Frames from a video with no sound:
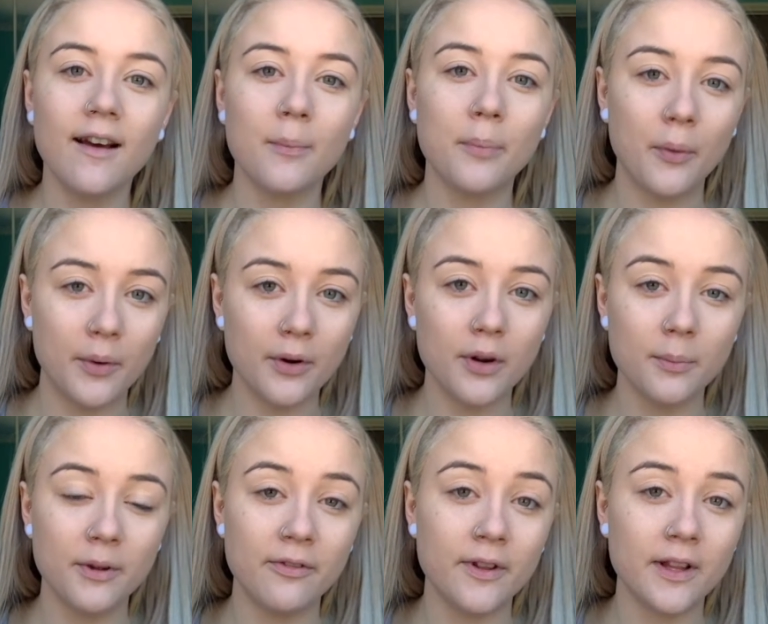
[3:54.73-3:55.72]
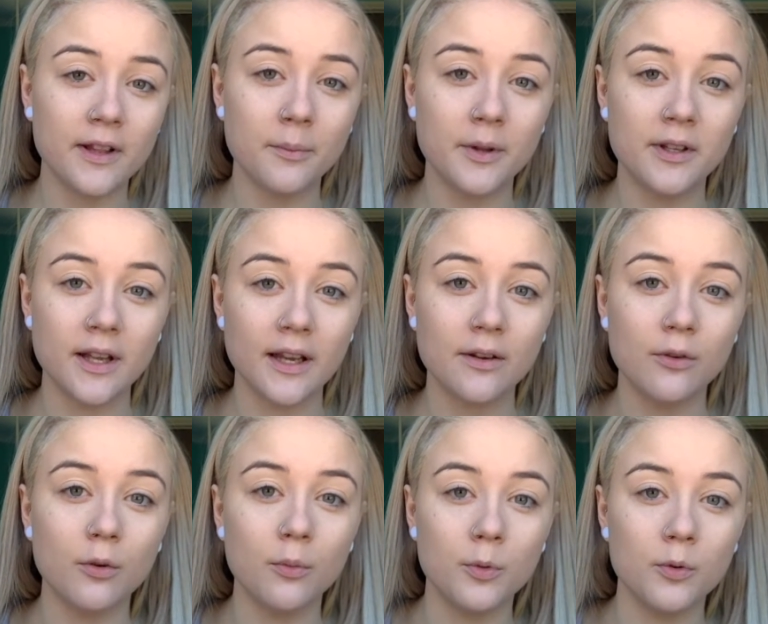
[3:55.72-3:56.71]
but we're not going to be filling them in like
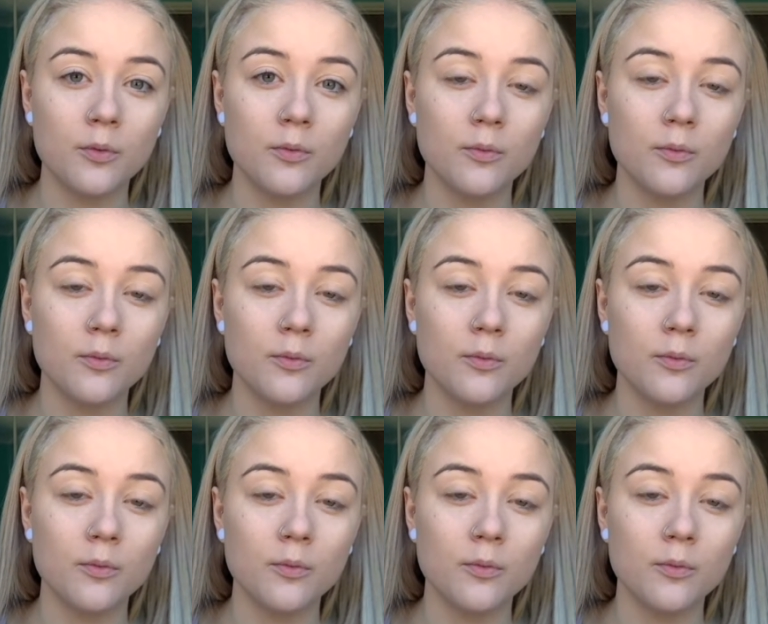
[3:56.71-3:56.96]
normal.